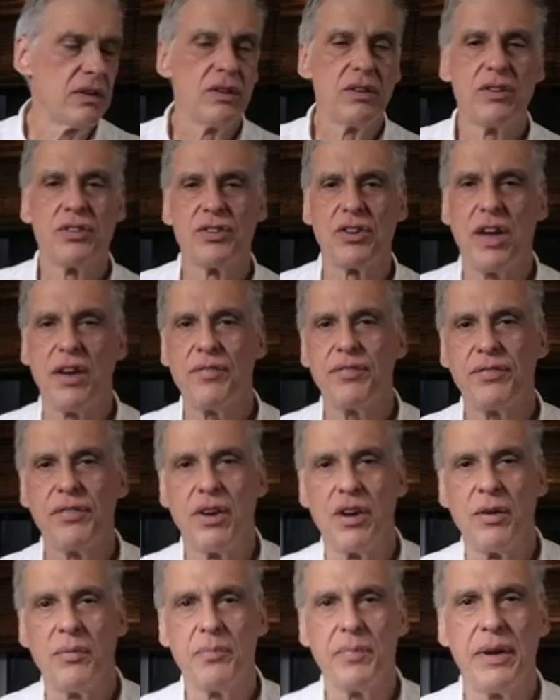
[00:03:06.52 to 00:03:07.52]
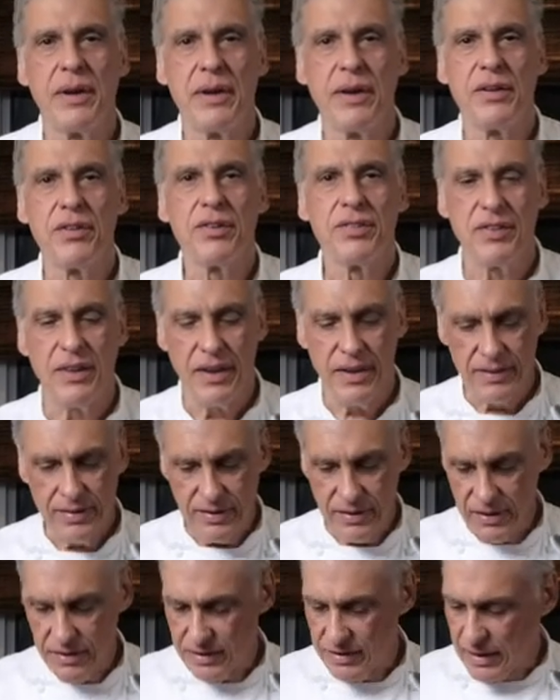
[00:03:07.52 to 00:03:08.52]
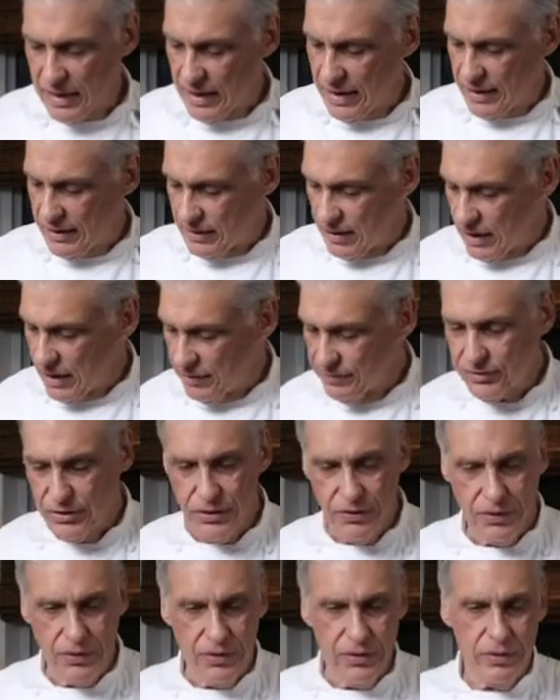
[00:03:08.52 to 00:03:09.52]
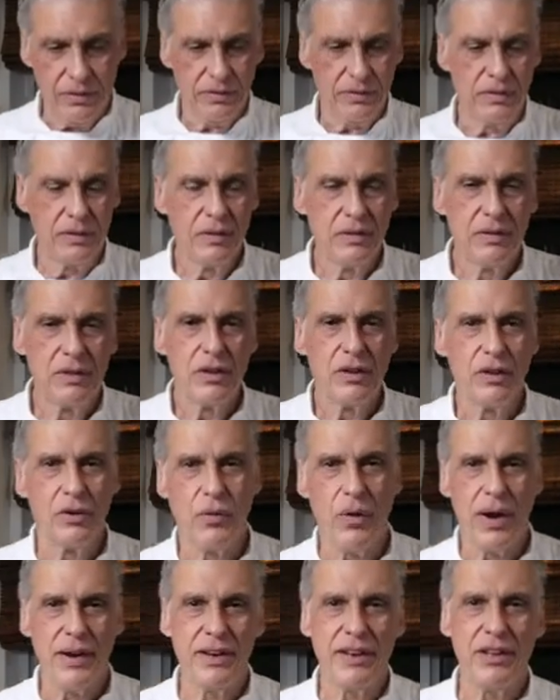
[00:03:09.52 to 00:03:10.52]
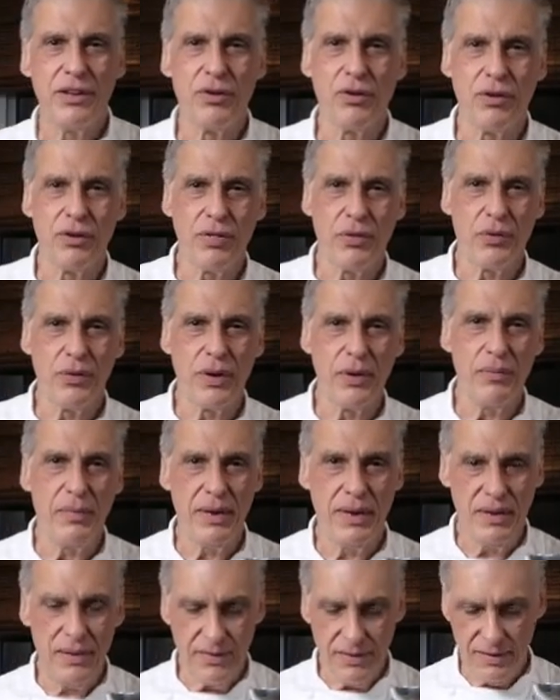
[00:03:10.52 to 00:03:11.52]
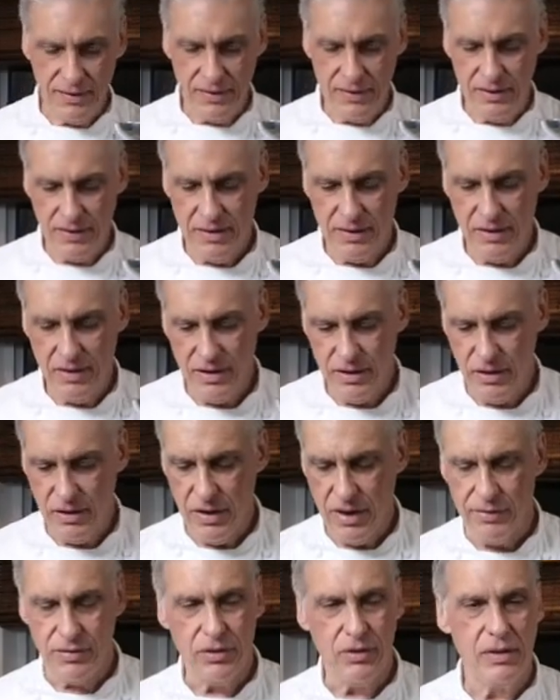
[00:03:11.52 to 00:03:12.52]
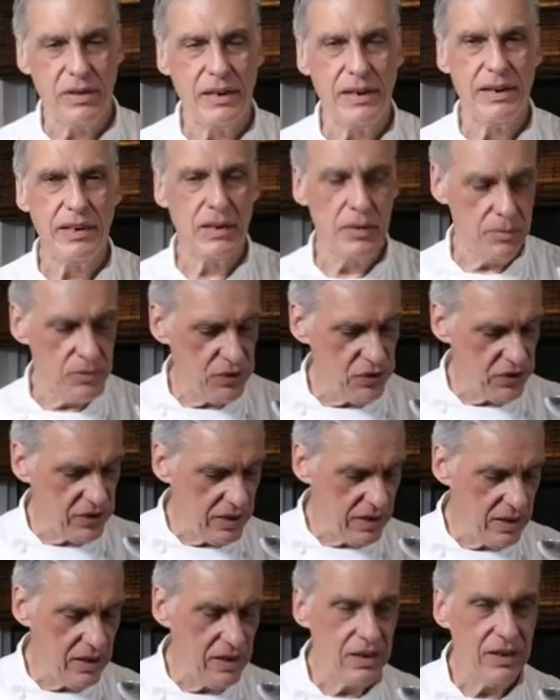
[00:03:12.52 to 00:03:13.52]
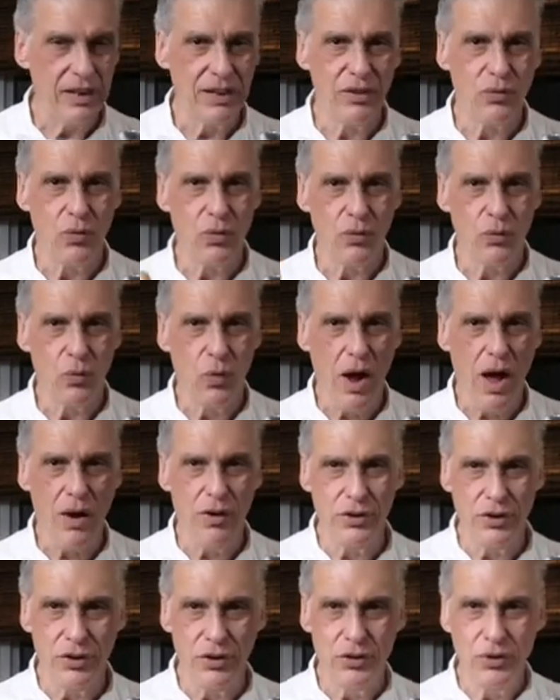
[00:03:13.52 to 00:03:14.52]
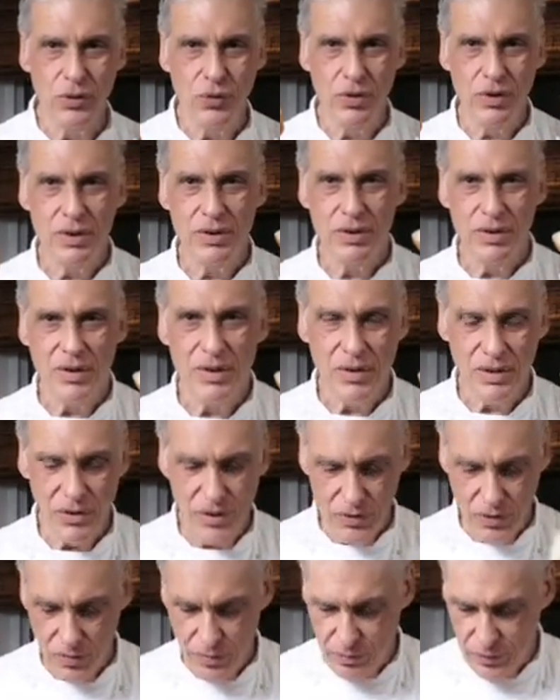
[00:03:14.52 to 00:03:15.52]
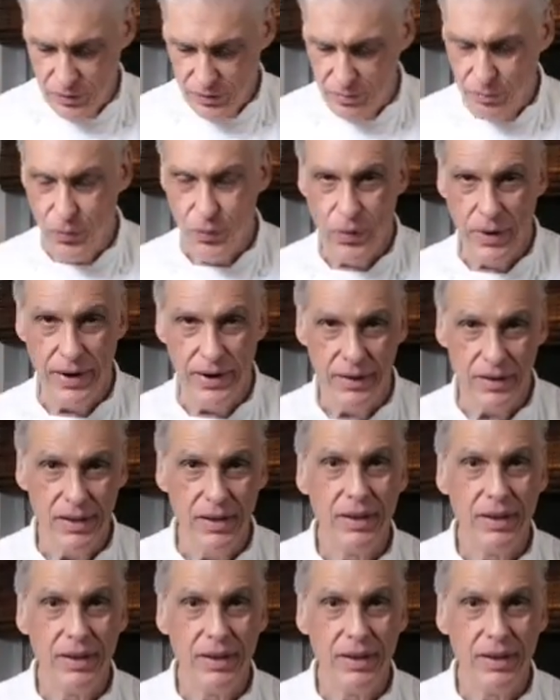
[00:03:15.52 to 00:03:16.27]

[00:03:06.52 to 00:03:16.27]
Chef Jean-Pierre says that after grinding your 3 meats, you have to clean the machine. And how do you do it? You put bread.